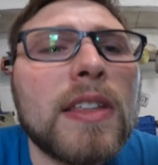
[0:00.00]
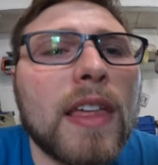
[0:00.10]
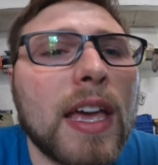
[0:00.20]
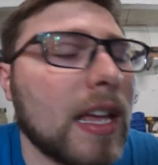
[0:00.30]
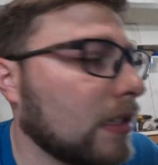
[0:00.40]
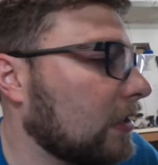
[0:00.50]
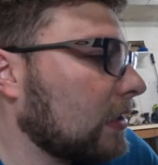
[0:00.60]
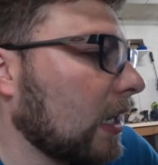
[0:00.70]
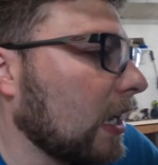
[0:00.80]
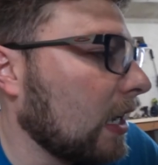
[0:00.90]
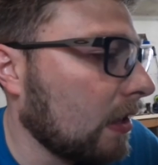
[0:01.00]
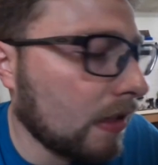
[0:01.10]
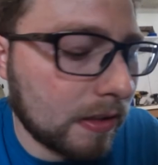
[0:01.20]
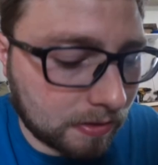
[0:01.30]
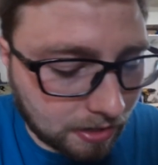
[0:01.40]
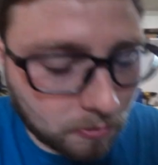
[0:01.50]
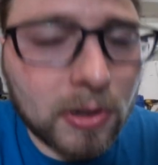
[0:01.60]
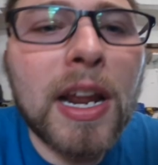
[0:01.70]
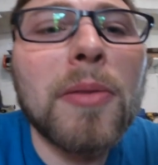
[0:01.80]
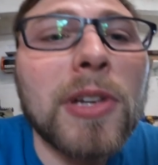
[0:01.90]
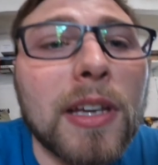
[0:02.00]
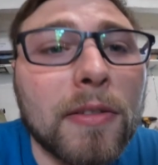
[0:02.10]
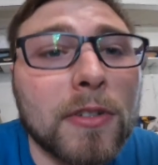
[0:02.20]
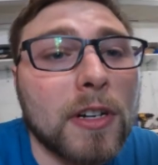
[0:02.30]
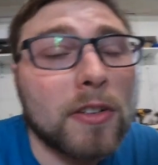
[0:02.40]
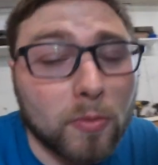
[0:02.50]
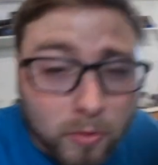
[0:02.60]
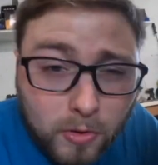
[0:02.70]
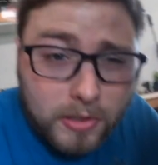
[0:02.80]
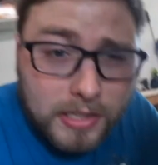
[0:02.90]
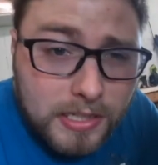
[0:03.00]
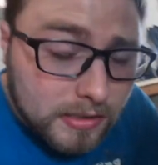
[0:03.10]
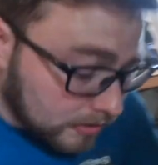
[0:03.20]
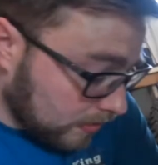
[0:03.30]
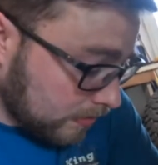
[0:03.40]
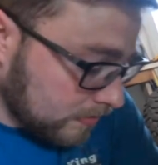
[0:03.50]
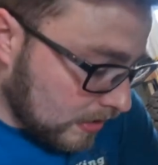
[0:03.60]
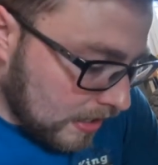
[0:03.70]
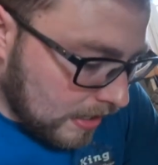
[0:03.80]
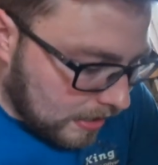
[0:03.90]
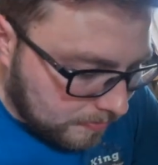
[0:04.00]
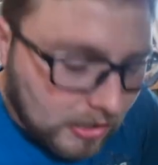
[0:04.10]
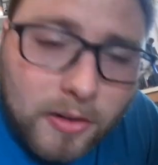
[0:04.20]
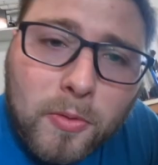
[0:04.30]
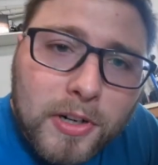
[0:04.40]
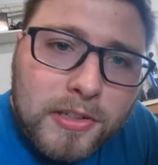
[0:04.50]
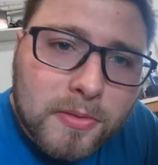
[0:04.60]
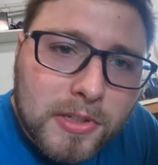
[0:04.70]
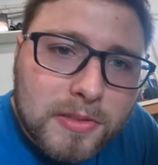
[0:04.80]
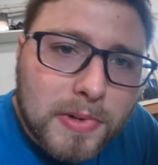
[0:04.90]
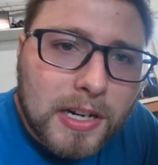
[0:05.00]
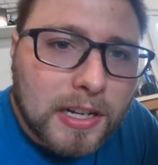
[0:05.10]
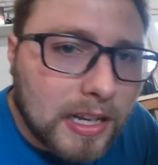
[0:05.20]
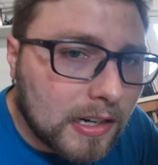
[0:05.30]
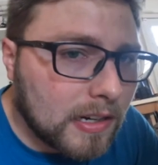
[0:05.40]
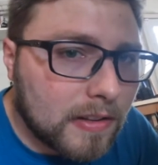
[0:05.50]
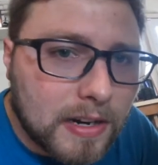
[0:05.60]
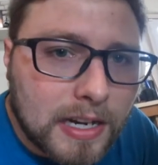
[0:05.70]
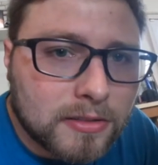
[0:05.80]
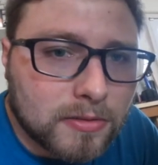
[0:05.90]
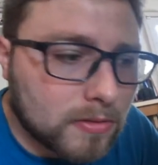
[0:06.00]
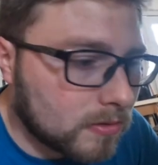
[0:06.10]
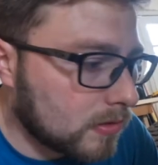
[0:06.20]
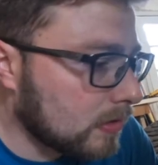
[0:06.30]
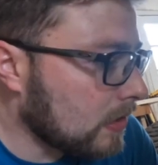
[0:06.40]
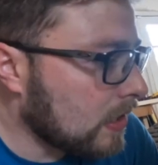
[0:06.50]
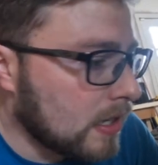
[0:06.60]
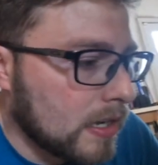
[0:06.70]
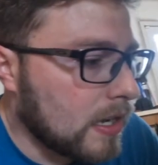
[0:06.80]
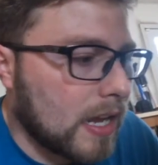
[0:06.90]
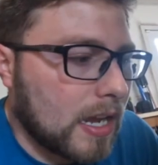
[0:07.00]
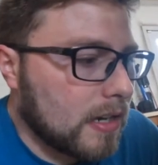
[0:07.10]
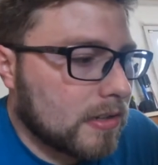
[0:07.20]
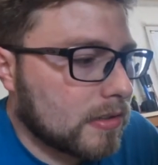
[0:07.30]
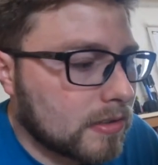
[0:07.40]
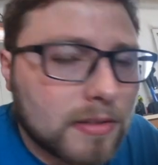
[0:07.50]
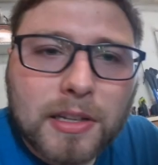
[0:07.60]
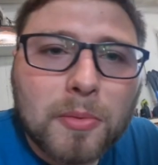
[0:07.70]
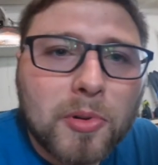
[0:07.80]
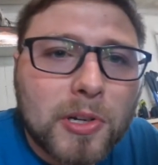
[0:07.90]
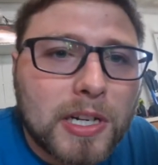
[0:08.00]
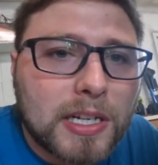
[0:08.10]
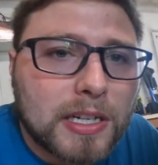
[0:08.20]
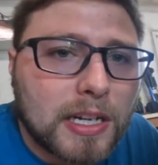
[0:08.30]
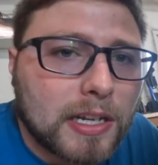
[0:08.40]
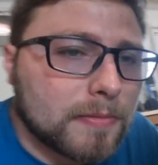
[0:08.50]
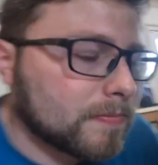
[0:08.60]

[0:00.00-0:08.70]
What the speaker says: that say that that would not be covered under warranty, so I'm not going to worry too much about it. Got another axle ordered and just going to put it in today.